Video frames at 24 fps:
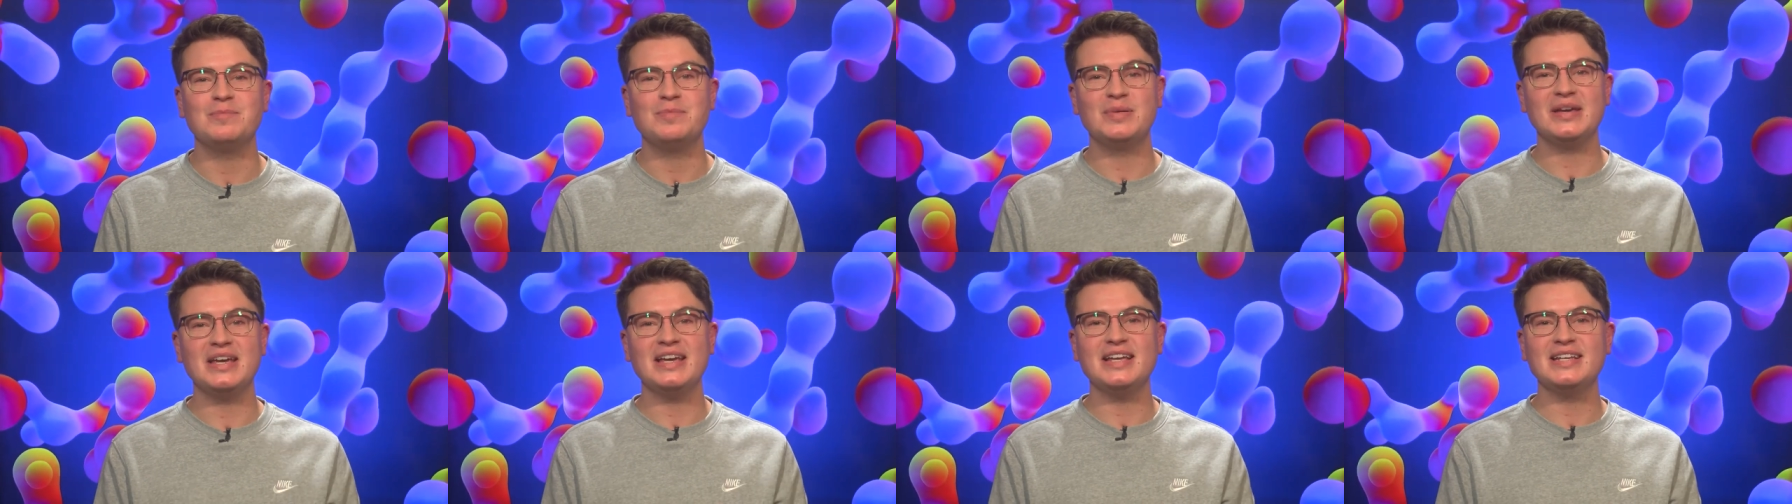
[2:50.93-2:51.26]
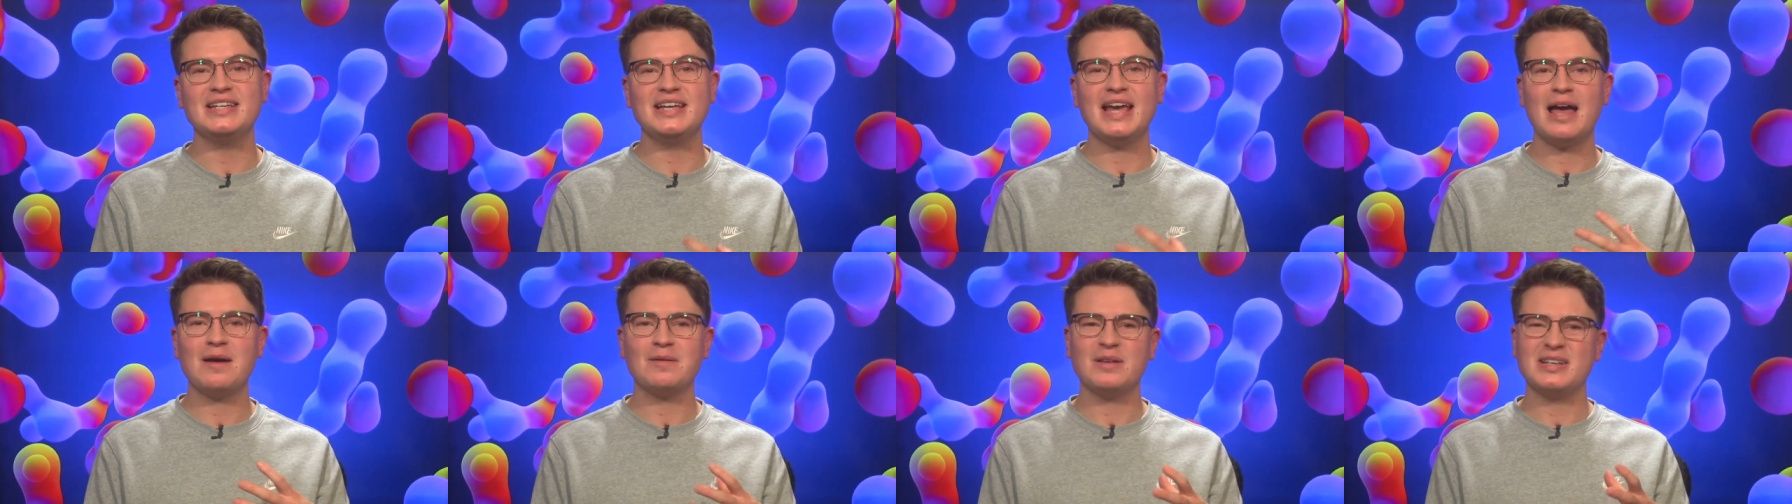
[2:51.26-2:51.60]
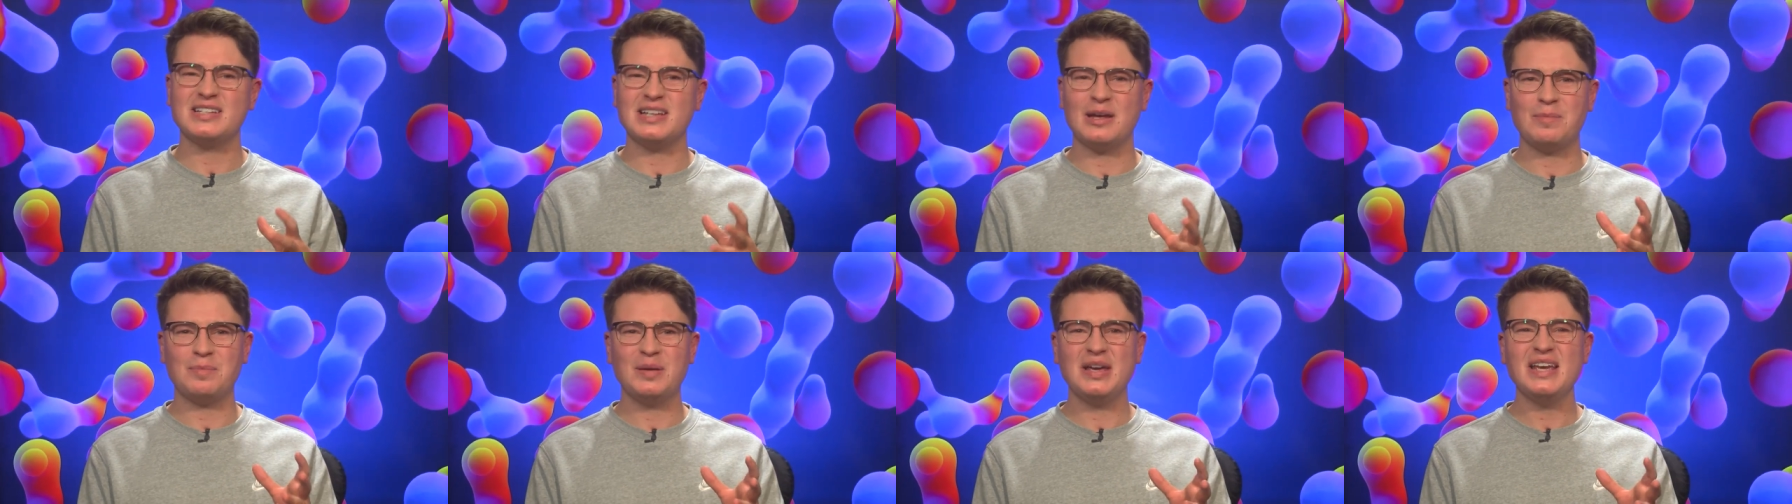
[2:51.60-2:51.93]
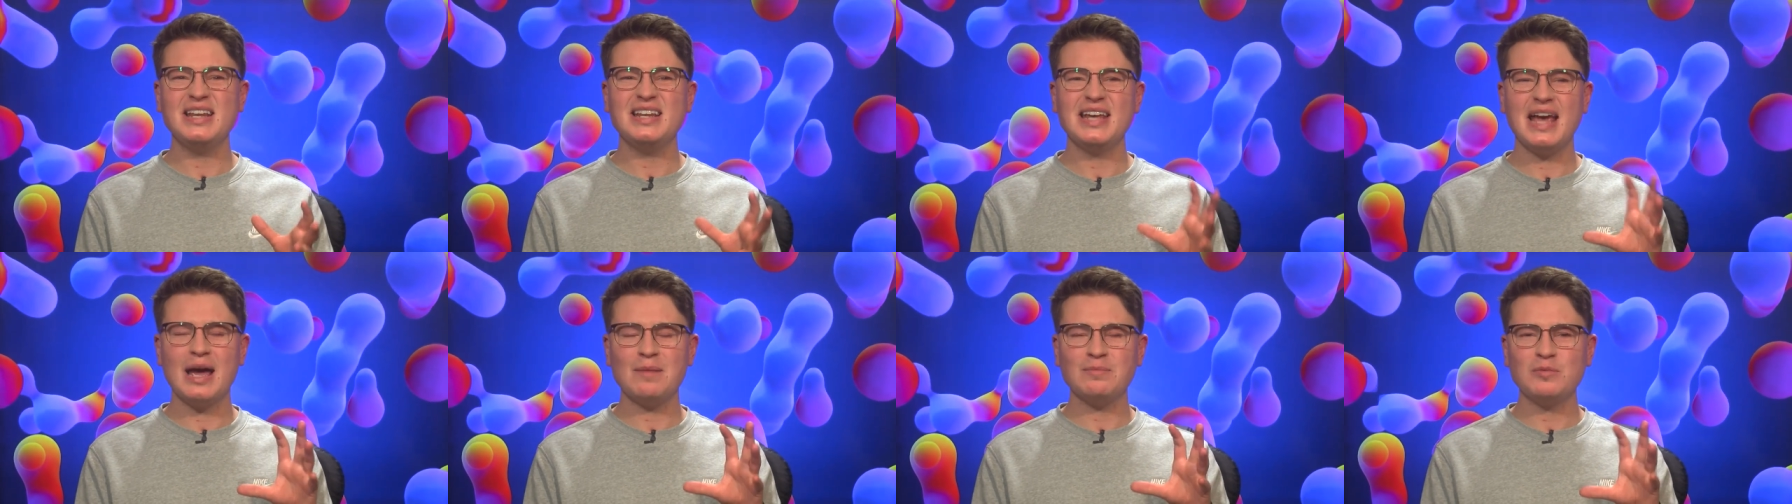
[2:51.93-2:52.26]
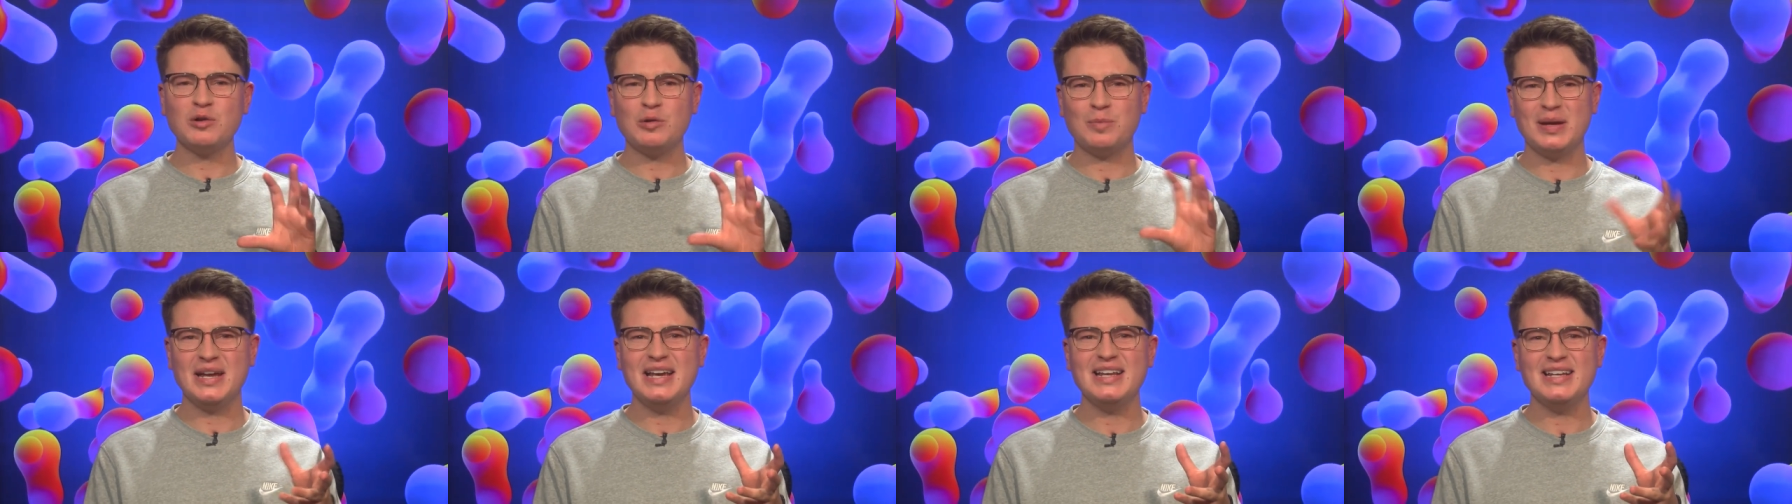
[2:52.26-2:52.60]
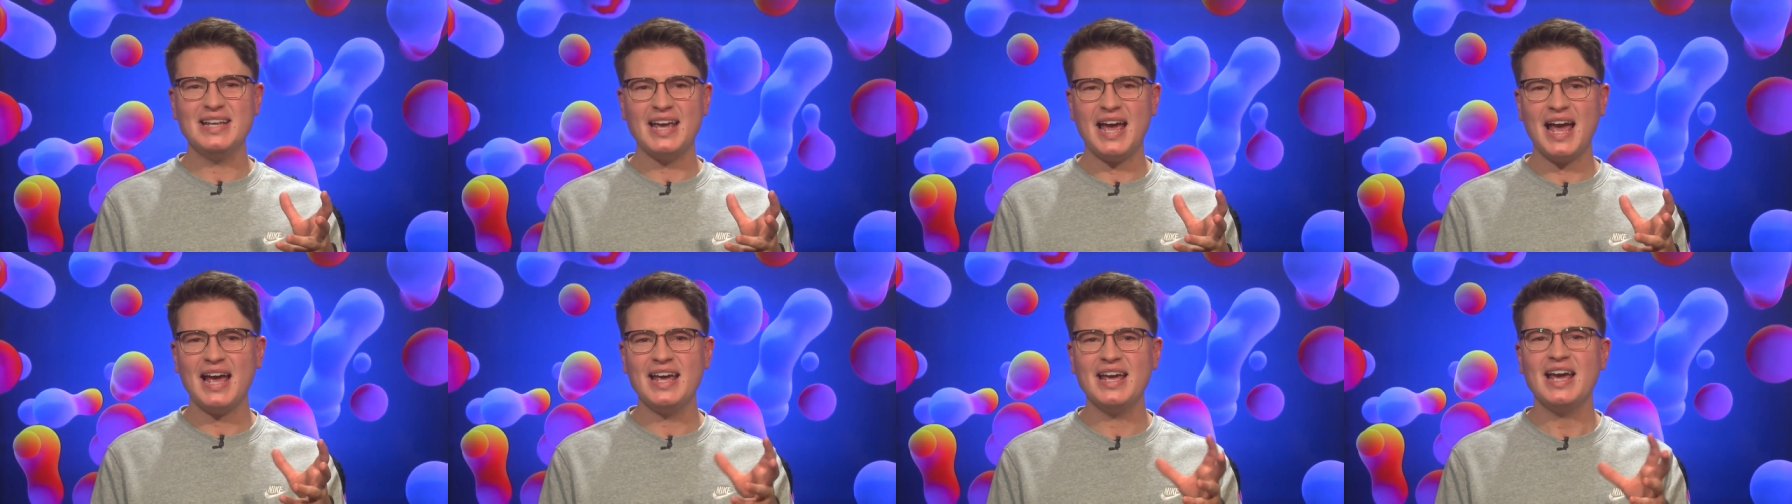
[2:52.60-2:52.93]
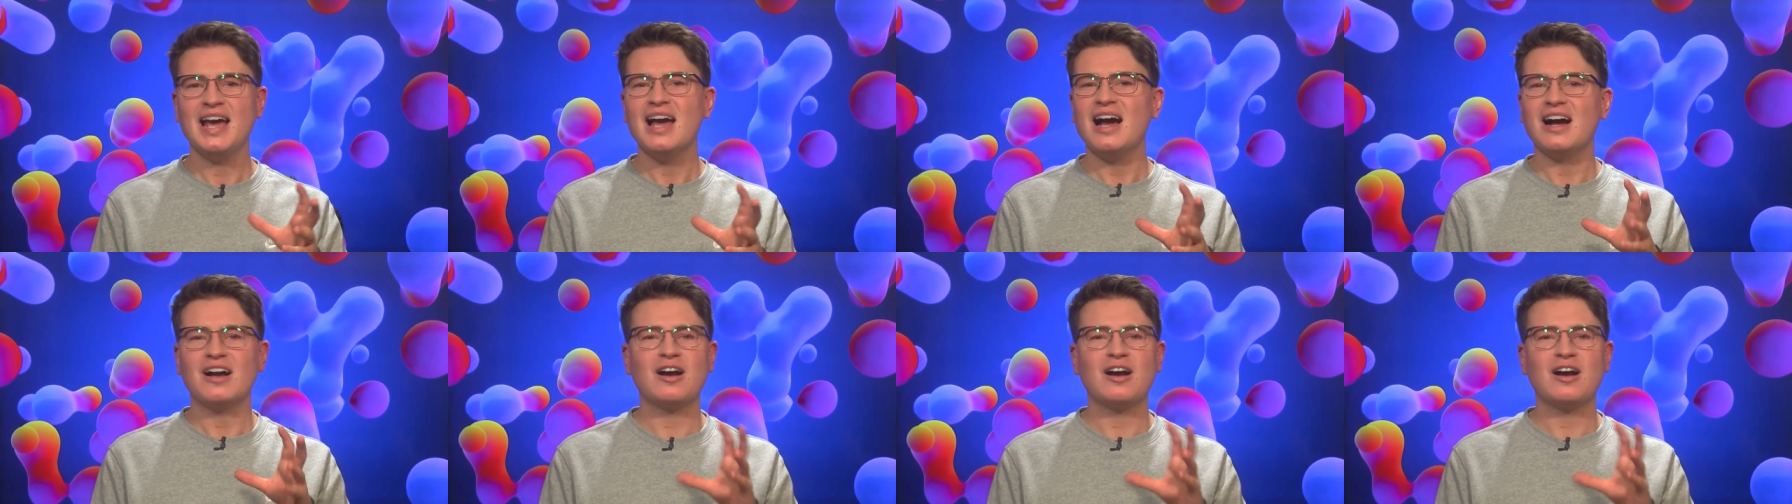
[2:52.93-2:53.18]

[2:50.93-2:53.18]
PDM, is it a PDM or a PDA?